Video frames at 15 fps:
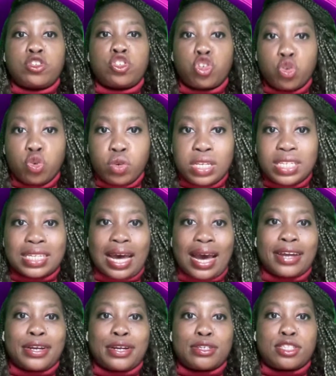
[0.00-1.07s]
true
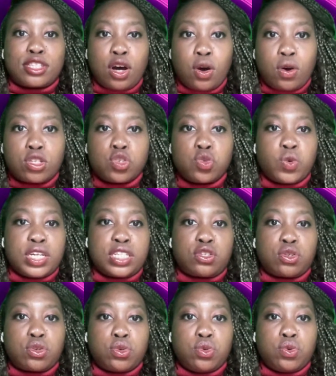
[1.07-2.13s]
designers, those who
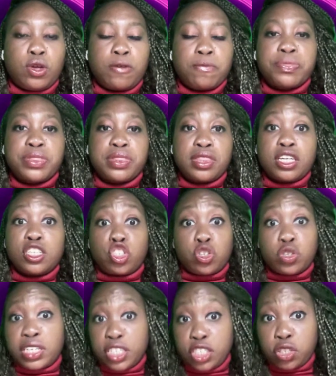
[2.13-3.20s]
went to the
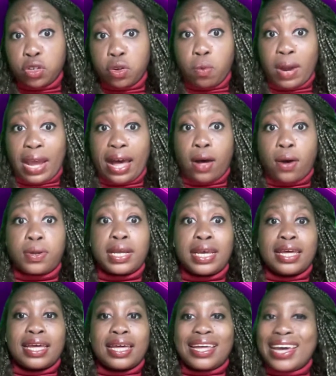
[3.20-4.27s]
traditional route,
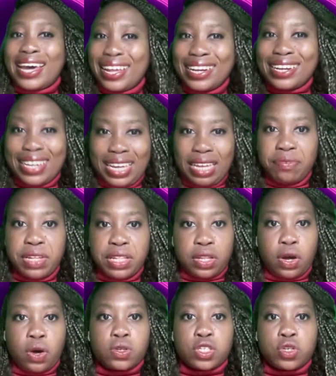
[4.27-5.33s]
and even
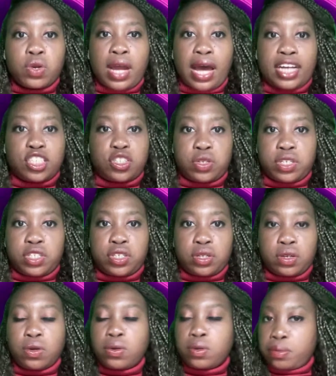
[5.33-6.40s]
those who are
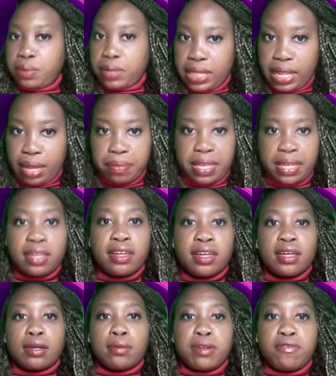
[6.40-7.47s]
non-traditional, let me
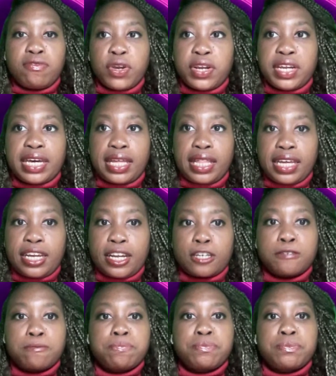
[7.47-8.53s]
be very
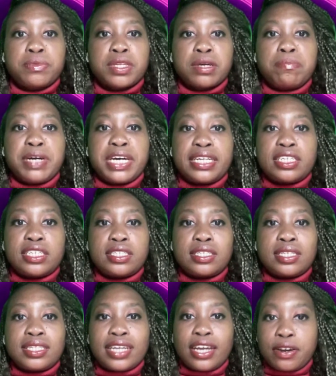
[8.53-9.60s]
clear, but
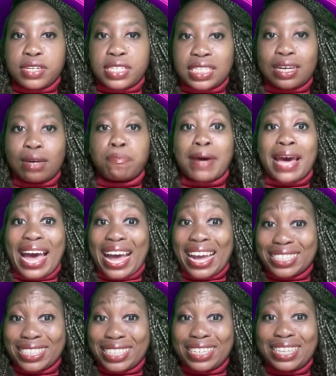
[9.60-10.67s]
there are some
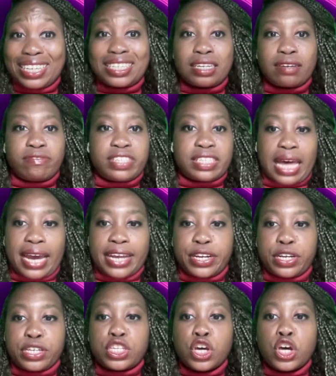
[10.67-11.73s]
passionate
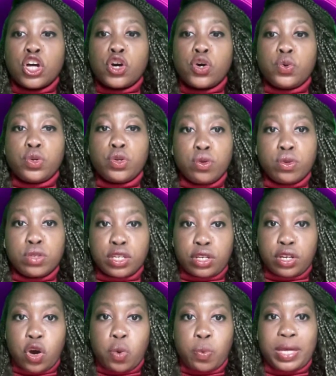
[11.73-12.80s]
designers who use
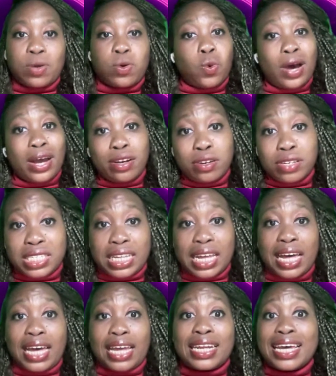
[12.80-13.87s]
Adobe who
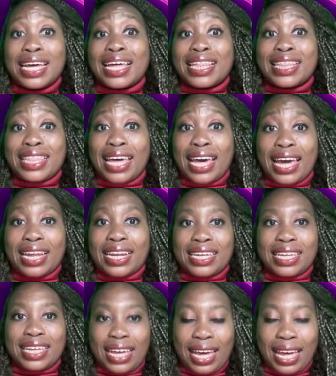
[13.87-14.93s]
understand that
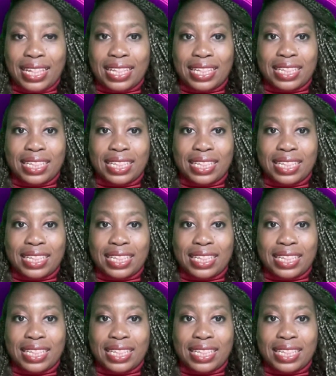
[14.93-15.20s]
yet